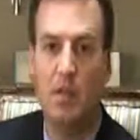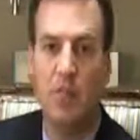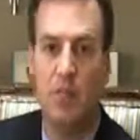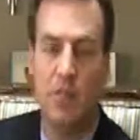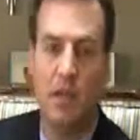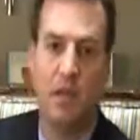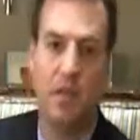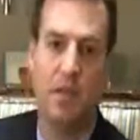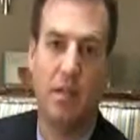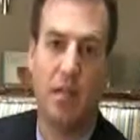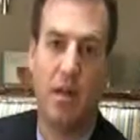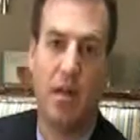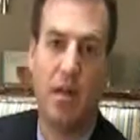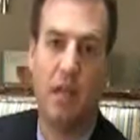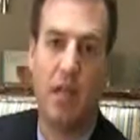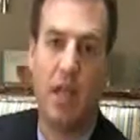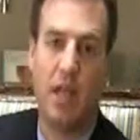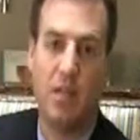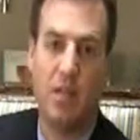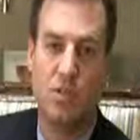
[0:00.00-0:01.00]
but on
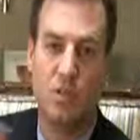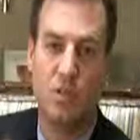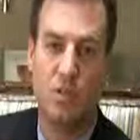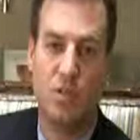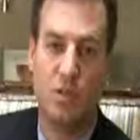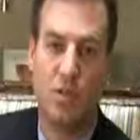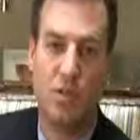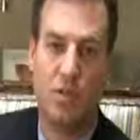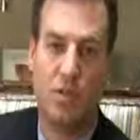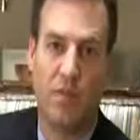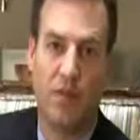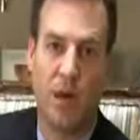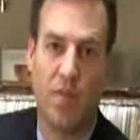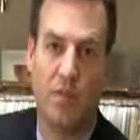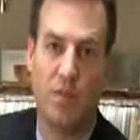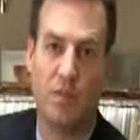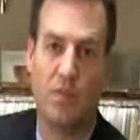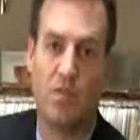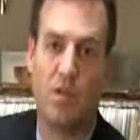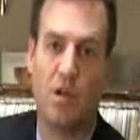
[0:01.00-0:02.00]
occasion we do
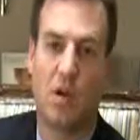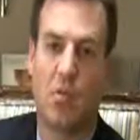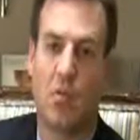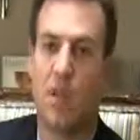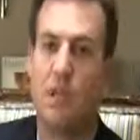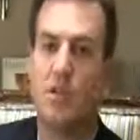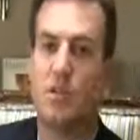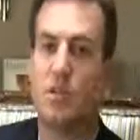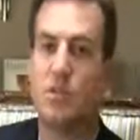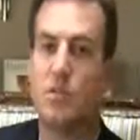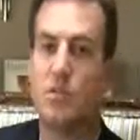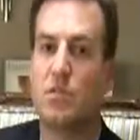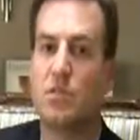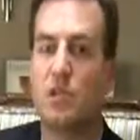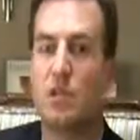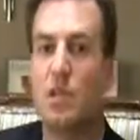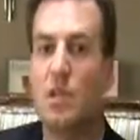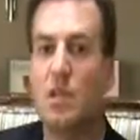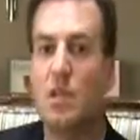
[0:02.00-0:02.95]
find these in our patients.